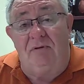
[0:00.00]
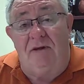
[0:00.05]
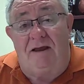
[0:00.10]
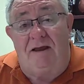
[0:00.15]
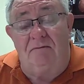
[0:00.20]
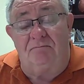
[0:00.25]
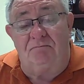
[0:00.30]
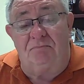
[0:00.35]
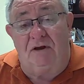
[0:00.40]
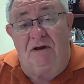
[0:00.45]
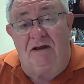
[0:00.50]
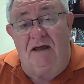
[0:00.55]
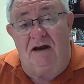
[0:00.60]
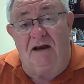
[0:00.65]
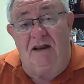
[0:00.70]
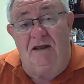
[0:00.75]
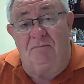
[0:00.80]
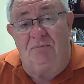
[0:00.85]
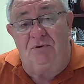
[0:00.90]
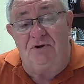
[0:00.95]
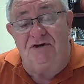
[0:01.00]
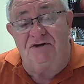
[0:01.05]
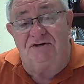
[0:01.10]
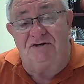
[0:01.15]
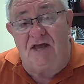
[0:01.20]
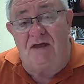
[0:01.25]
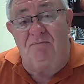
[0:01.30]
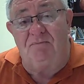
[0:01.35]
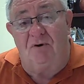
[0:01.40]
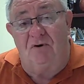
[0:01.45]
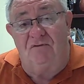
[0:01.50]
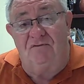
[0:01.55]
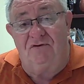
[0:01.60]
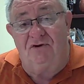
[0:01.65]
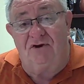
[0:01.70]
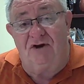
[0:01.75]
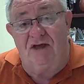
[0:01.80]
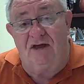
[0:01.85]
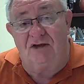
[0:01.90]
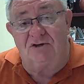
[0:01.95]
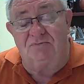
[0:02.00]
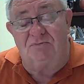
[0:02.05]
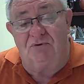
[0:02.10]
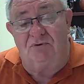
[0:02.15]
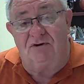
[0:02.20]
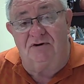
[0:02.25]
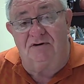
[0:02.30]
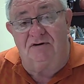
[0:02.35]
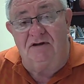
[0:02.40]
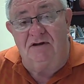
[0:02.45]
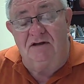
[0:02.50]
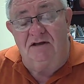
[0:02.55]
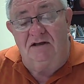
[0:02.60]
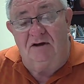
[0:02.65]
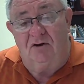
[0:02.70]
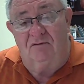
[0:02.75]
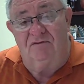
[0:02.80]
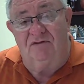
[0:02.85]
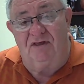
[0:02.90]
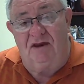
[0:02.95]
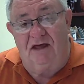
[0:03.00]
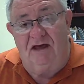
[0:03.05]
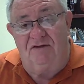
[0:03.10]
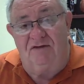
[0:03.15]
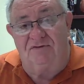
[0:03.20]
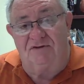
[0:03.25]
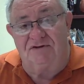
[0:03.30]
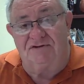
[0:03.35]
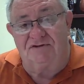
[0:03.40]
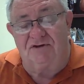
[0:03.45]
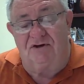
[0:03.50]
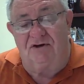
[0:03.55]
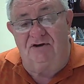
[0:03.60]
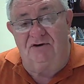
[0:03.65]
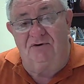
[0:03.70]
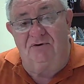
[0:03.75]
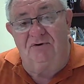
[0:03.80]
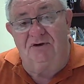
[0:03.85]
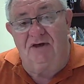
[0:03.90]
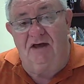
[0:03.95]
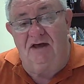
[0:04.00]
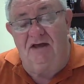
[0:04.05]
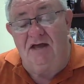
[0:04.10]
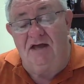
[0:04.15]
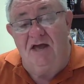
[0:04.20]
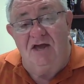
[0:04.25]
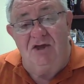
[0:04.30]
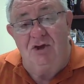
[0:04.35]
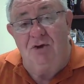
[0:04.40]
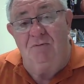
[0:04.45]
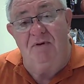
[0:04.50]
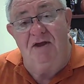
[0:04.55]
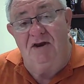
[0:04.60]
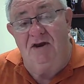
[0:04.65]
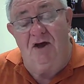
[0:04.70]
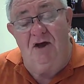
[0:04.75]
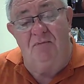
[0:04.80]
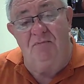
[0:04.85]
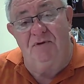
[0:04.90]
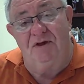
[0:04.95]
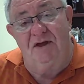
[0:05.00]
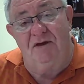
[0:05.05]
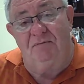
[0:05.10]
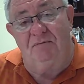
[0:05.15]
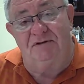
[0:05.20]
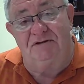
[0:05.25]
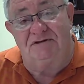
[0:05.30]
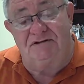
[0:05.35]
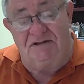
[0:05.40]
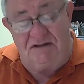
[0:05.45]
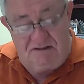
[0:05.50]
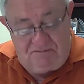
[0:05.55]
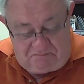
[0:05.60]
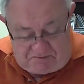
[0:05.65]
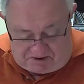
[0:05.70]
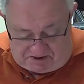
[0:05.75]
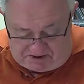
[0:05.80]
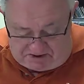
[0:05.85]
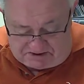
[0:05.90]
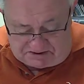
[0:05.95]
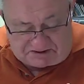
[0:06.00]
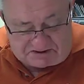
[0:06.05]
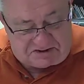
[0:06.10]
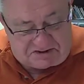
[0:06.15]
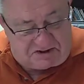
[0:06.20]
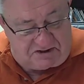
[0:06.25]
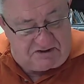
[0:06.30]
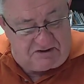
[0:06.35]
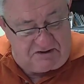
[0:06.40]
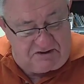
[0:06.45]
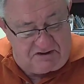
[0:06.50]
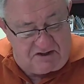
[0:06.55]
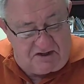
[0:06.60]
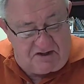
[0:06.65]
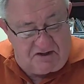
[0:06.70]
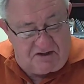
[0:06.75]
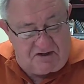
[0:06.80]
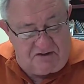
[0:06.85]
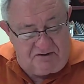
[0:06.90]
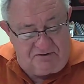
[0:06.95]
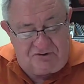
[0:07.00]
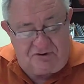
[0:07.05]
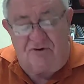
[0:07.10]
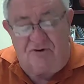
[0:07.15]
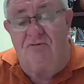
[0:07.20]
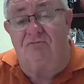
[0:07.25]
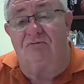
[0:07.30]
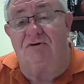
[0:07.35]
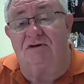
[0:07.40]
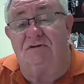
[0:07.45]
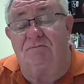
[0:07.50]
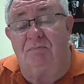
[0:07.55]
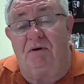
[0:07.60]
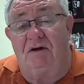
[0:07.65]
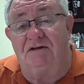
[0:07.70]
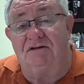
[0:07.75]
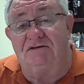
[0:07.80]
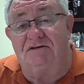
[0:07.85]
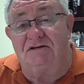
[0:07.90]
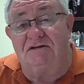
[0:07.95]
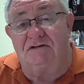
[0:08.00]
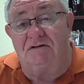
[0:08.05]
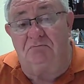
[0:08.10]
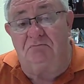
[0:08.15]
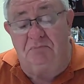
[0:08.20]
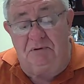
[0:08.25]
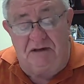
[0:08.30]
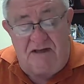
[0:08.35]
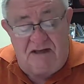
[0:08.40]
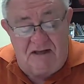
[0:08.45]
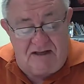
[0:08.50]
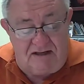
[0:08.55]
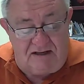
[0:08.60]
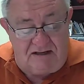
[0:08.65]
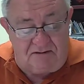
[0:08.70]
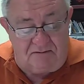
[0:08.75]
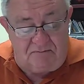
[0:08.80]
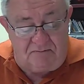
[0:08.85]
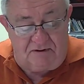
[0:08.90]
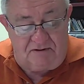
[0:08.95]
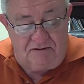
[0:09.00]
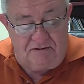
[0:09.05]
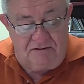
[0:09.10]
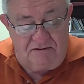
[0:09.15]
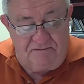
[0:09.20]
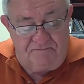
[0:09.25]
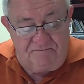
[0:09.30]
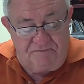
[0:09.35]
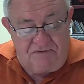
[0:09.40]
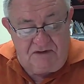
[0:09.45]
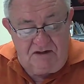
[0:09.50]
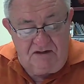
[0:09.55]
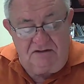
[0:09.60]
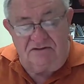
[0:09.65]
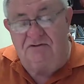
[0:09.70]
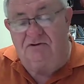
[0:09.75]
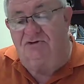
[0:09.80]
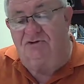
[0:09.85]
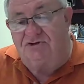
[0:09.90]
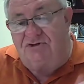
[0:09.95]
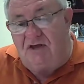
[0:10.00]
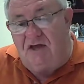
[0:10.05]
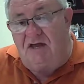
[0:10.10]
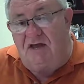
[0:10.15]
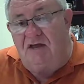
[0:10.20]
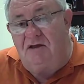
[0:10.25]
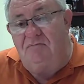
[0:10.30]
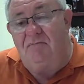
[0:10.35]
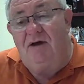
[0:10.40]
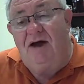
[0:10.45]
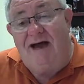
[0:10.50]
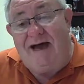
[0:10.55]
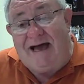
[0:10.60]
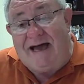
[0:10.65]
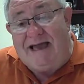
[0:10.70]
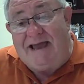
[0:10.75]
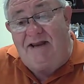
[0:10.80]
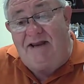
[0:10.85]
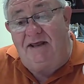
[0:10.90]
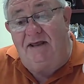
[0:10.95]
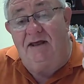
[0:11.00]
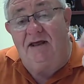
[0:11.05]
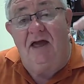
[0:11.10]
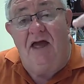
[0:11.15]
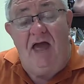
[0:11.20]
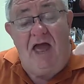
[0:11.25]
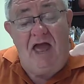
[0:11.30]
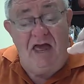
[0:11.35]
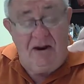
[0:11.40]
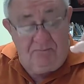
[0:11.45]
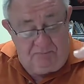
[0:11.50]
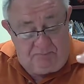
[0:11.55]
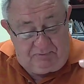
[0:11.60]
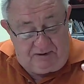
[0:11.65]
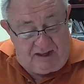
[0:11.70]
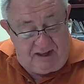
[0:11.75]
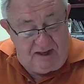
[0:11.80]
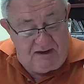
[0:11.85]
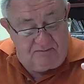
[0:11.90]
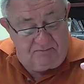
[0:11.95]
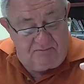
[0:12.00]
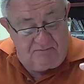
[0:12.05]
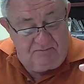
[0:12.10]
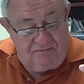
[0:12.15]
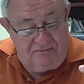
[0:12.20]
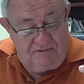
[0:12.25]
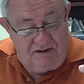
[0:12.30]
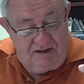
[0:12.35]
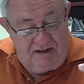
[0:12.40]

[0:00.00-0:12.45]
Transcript: of like kind of like putting tape over your dashboard over the light that's on. Okay, you may not be able to see it, but it's still there. Third response is blame. So shame, hiding, and blame.